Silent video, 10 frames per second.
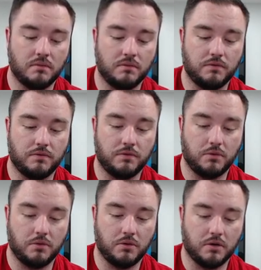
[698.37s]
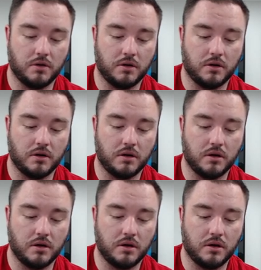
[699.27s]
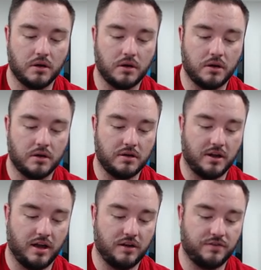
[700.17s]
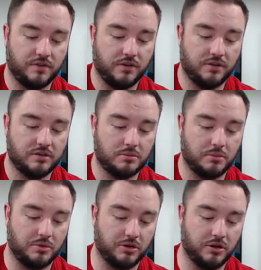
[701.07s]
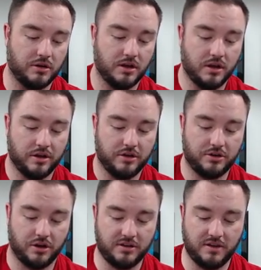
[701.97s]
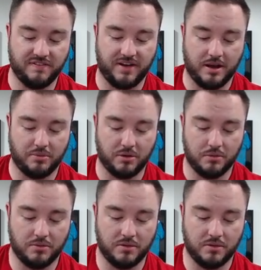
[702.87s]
for Nashville. This is going to be pretty good. Dante Fabro.